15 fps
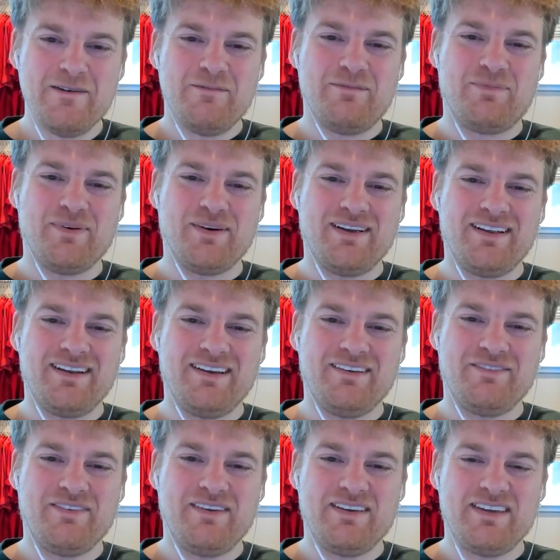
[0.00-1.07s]
But
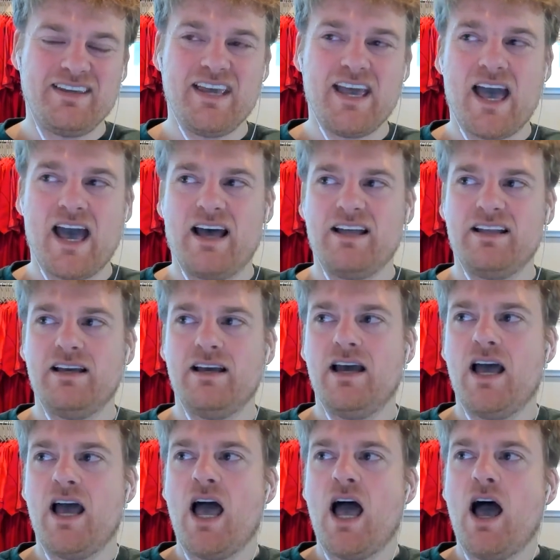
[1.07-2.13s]
if yeah,
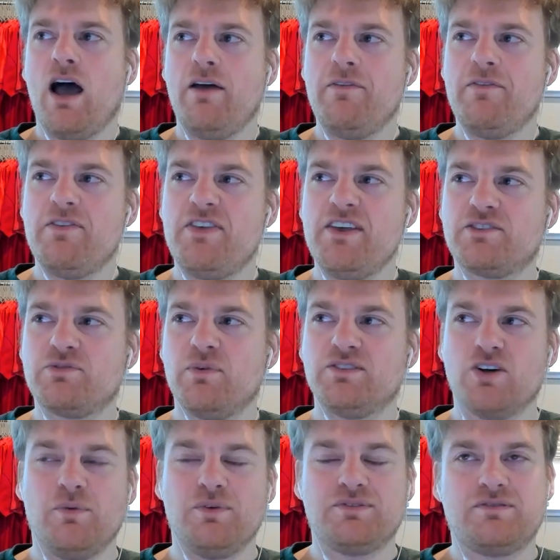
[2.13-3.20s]
this one's
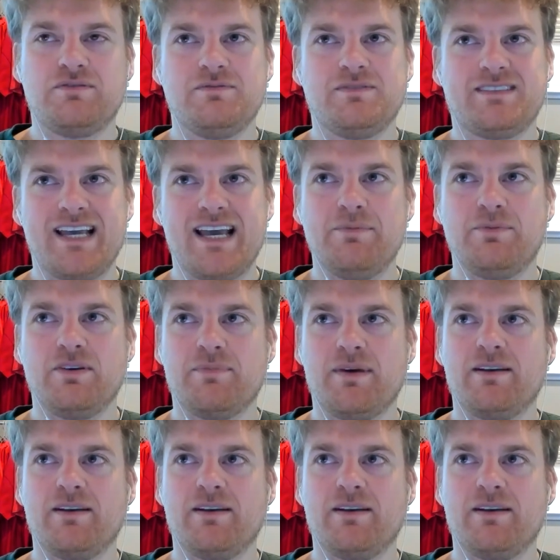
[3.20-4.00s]
almost tabling.